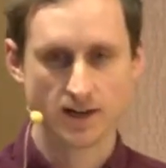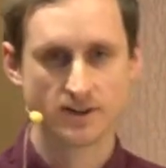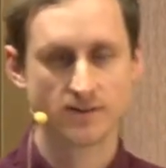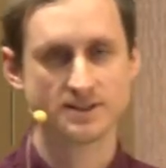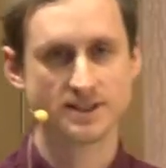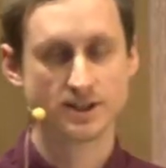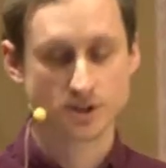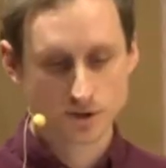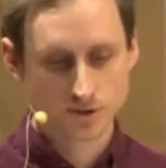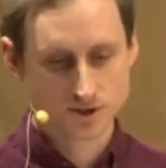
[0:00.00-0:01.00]
There is a
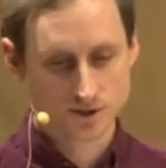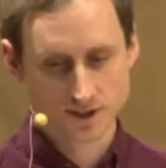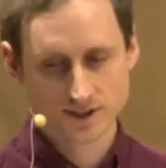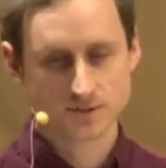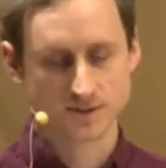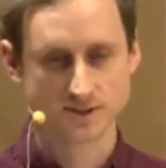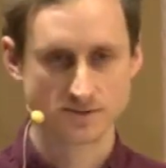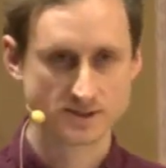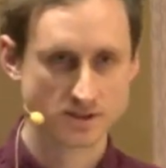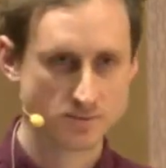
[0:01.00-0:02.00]
huge audience, which is
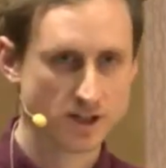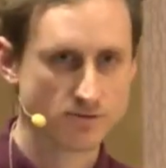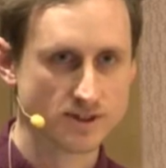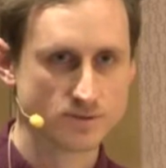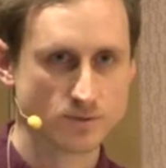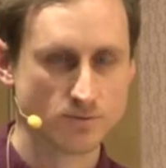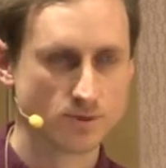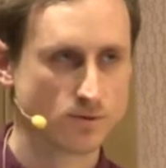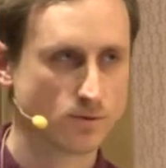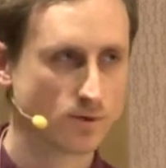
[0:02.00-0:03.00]
obviously the main reason why
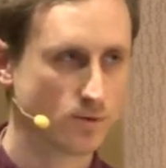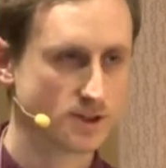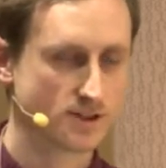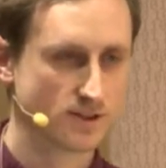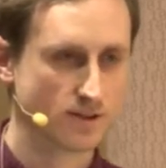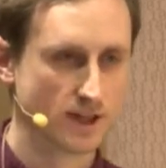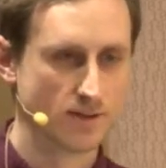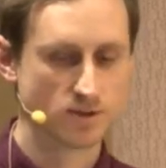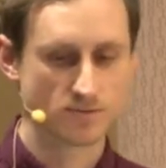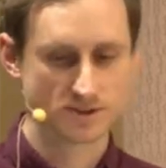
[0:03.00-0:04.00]
people would want to
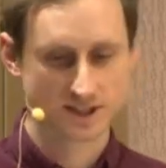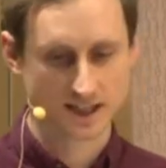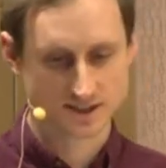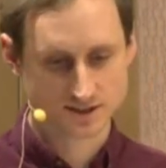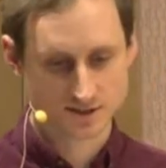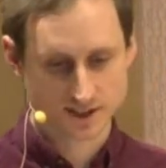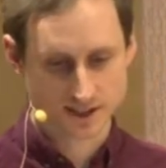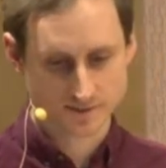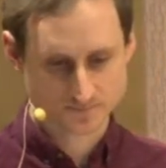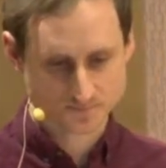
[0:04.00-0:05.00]
publish collections on
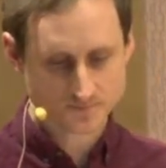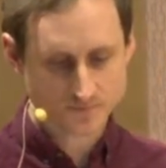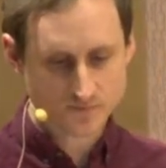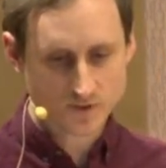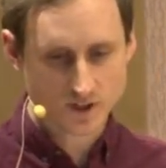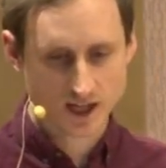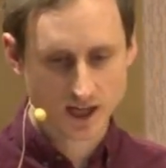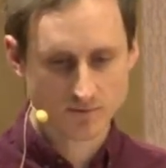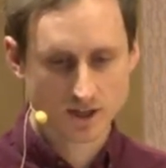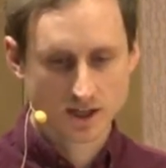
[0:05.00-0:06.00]
there.
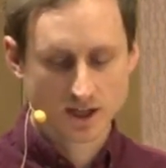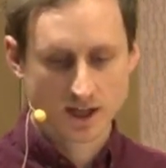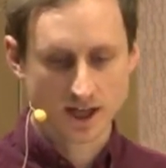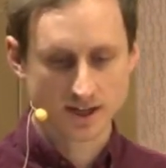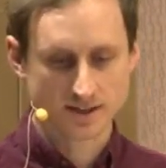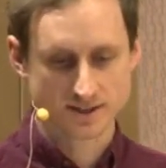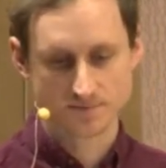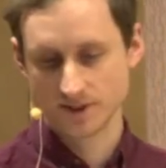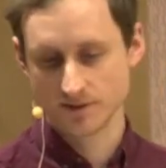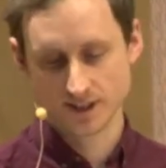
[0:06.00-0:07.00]
And it's
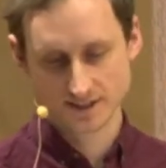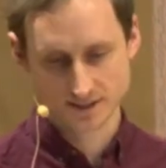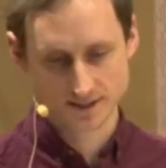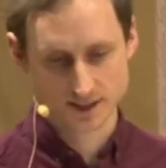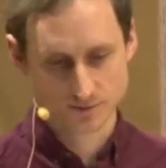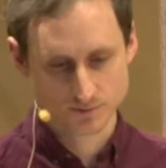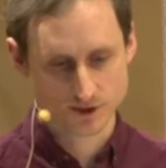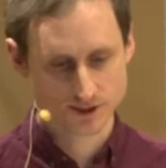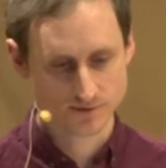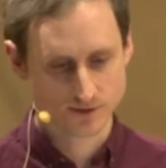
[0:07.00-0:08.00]
been a really successful
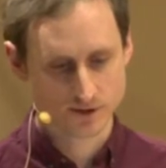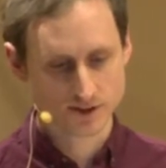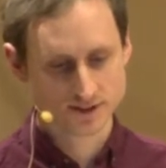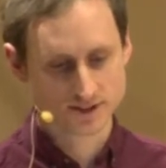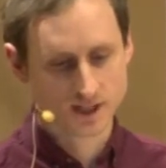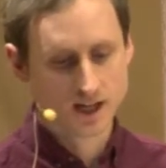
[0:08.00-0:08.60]
project for us.